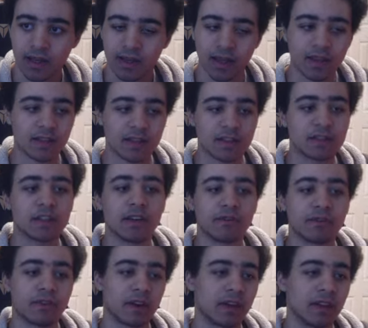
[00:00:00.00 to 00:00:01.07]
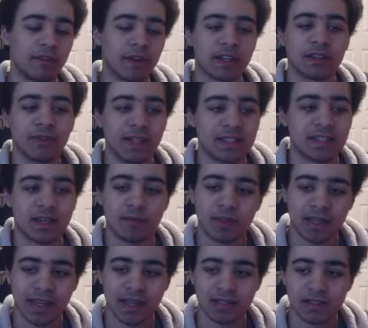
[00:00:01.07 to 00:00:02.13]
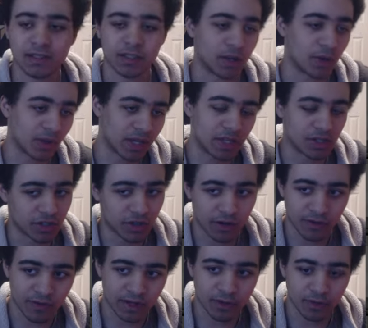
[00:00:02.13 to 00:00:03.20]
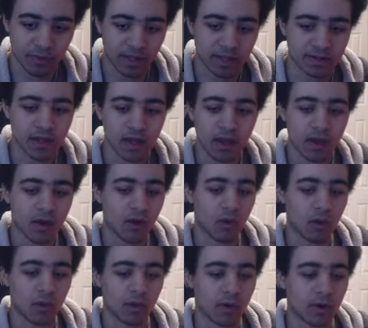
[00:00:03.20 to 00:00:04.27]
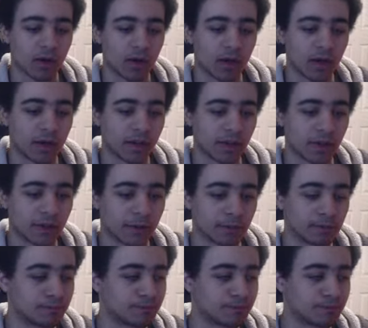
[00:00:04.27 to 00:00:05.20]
and this is effectively the same thing as Genshin artifact domains or your